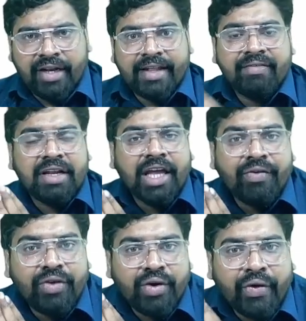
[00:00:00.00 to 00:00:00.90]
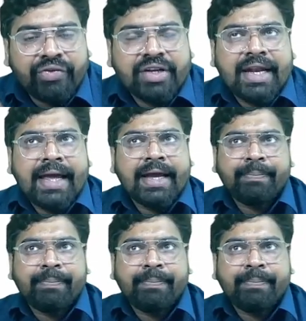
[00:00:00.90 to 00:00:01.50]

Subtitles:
They will give you a question like a